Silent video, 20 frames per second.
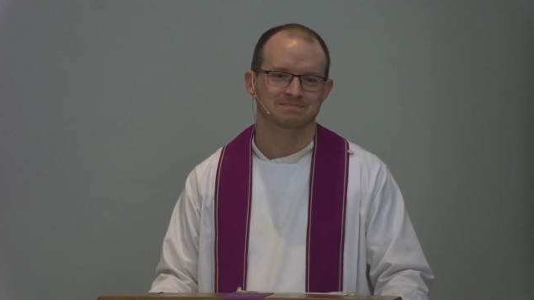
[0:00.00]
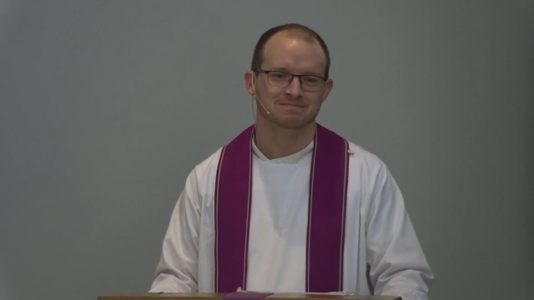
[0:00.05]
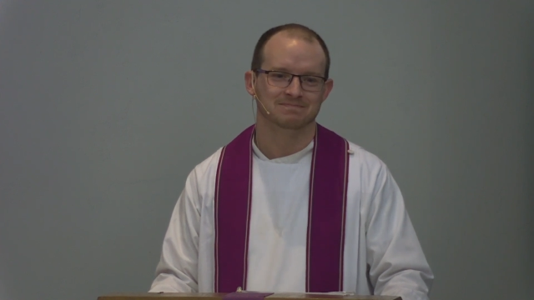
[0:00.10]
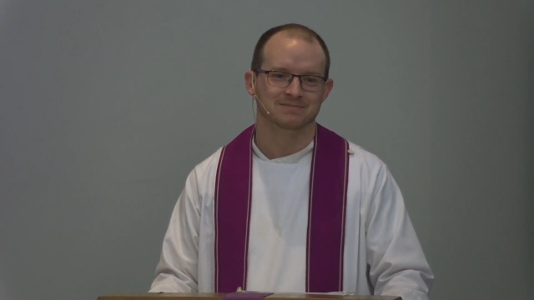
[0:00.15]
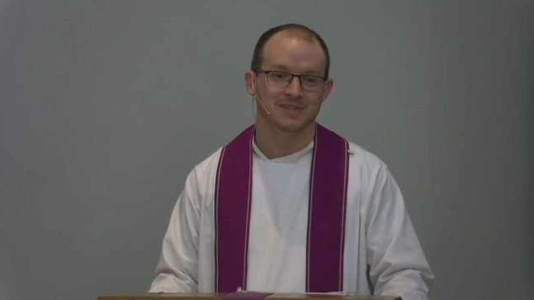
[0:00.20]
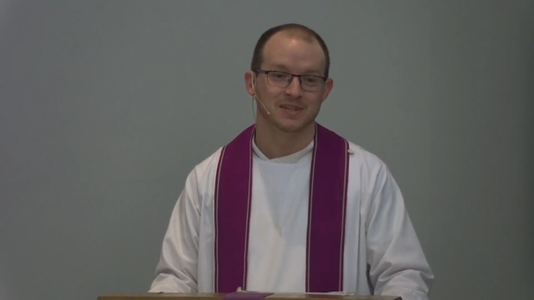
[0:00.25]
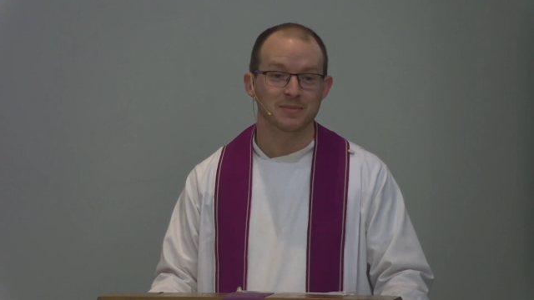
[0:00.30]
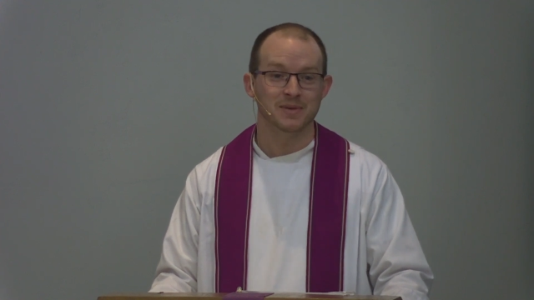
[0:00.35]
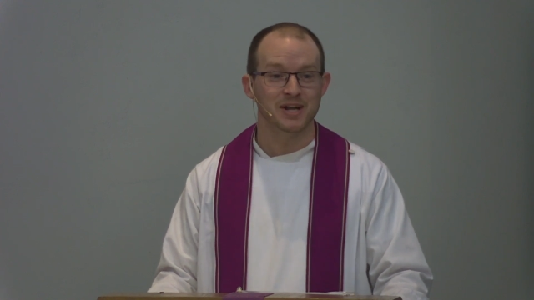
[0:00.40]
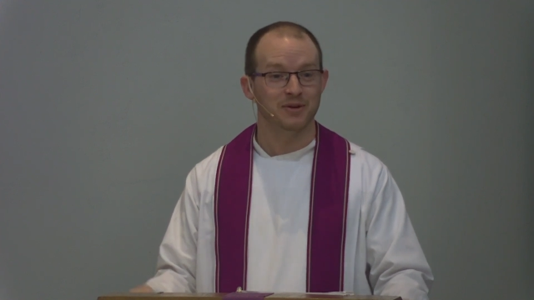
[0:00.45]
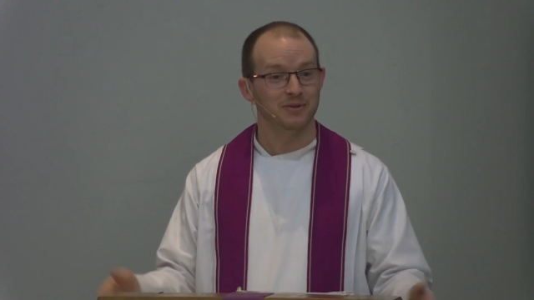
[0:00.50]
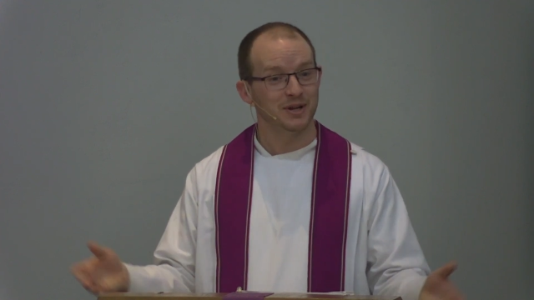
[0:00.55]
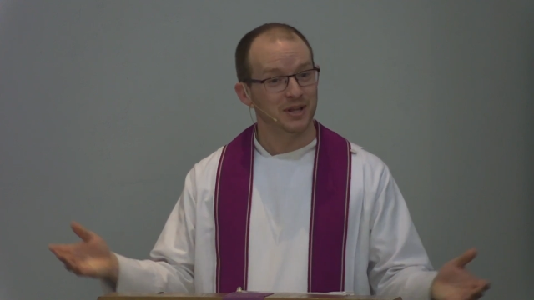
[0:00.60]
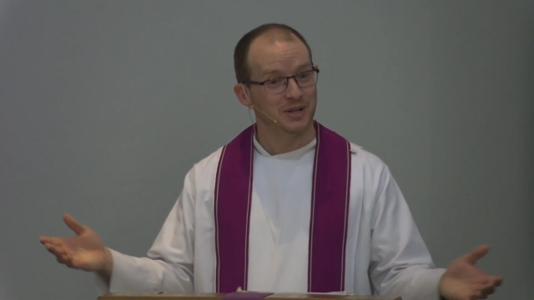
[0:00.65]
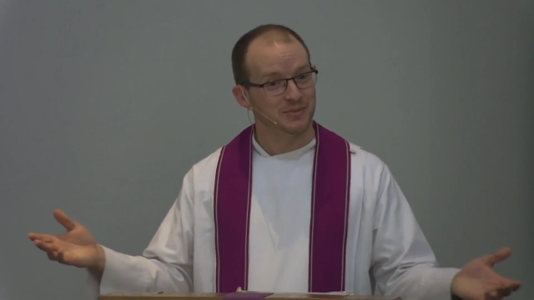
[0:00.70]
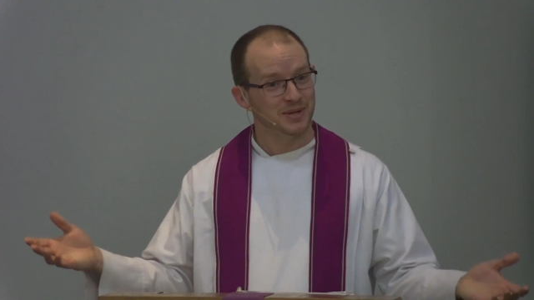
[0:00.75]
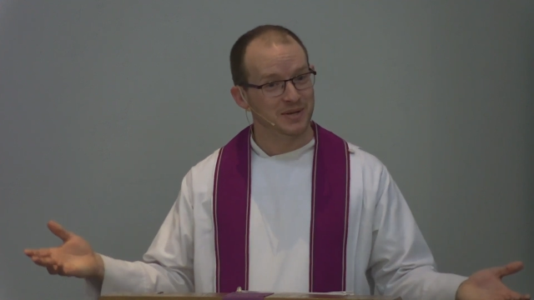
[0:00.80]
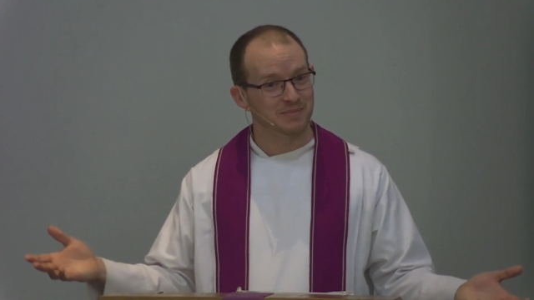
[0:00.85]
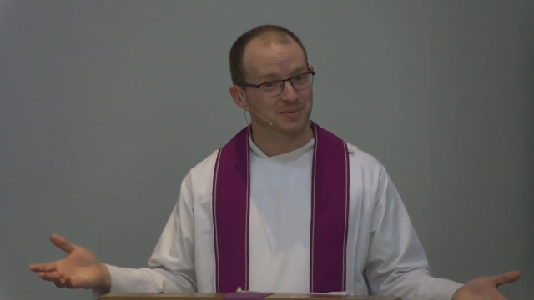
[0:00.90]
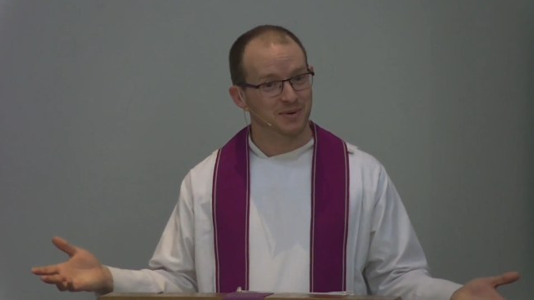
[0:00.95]
He made a really
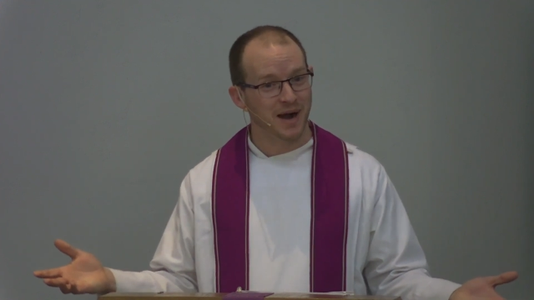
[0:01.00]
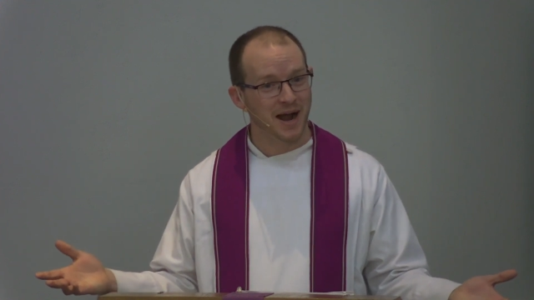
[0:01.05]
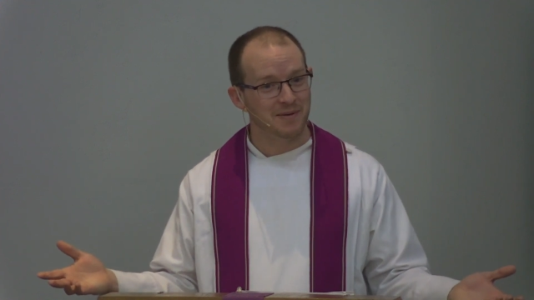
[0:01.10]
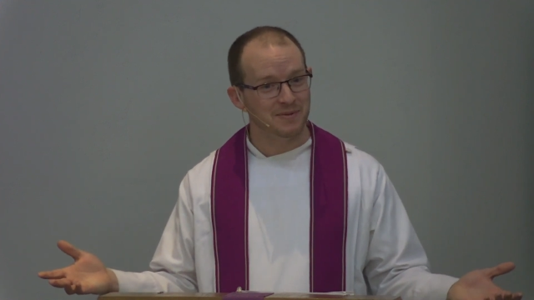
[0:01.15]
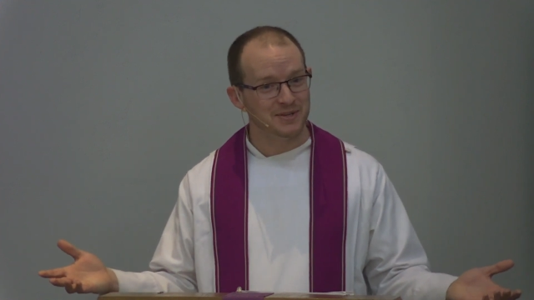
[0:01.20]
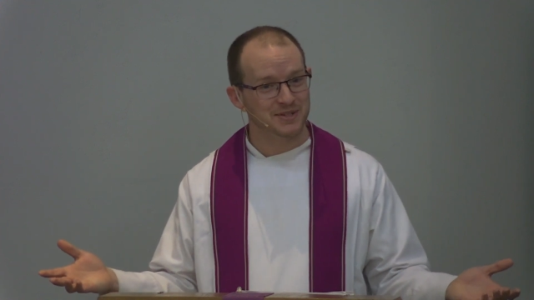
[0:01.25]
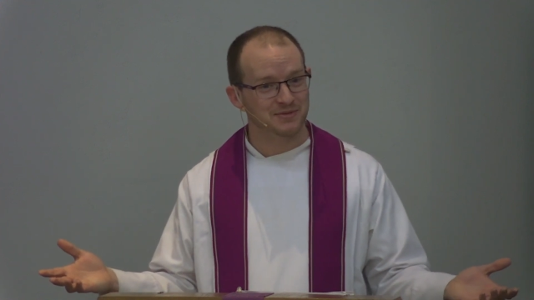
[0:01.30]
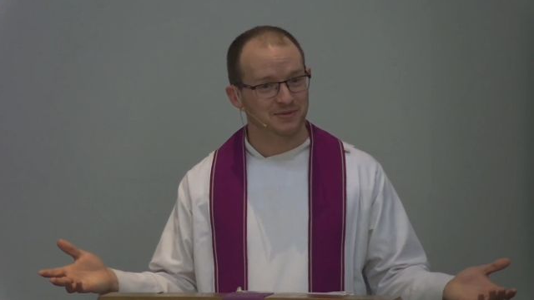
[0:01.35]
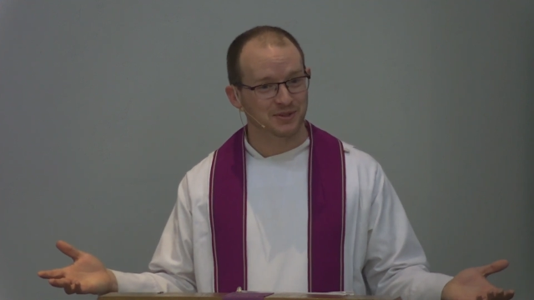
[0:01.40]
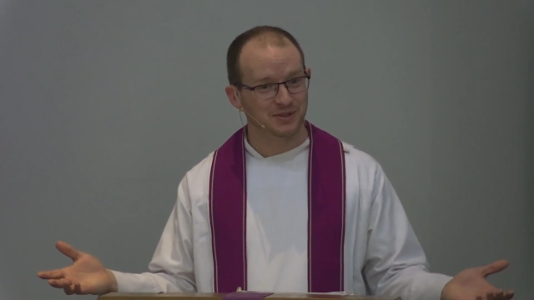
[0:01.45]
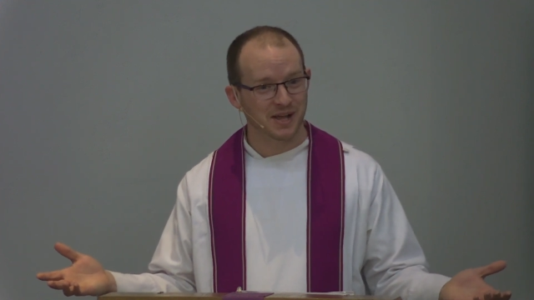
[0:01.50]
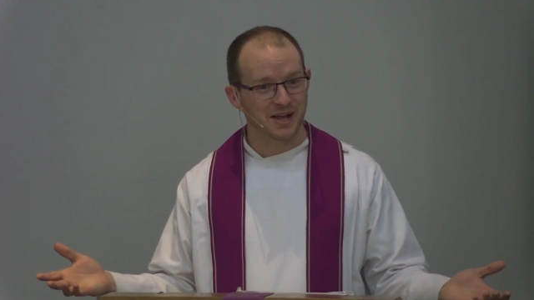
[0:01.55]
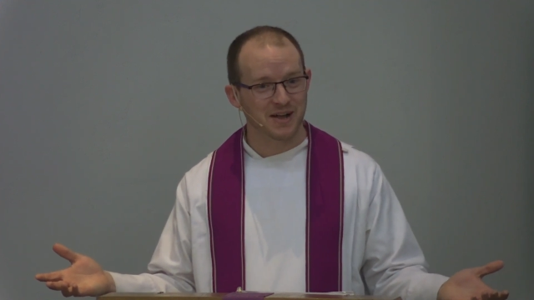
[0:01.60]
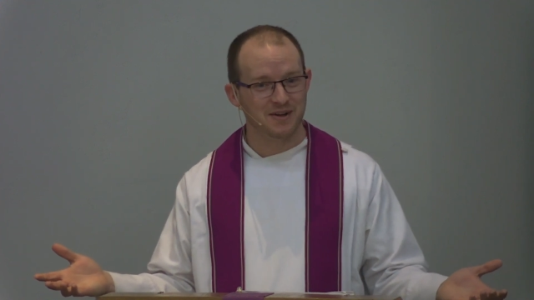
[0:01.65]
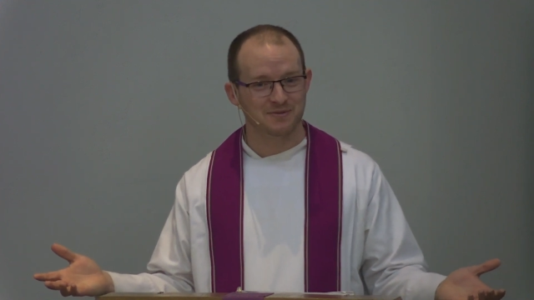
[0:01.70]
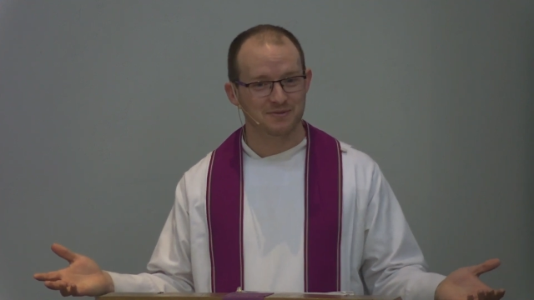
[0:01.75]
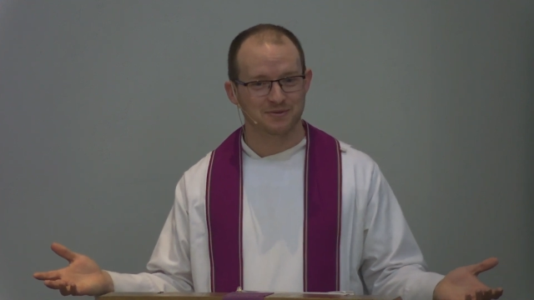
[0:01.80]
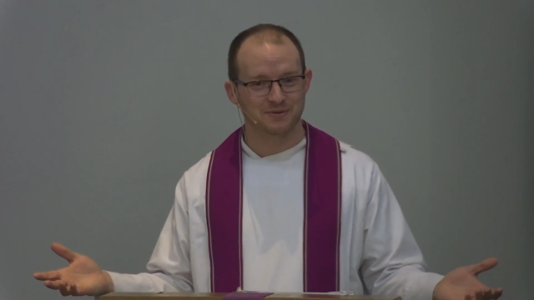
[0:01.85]
big promise for love,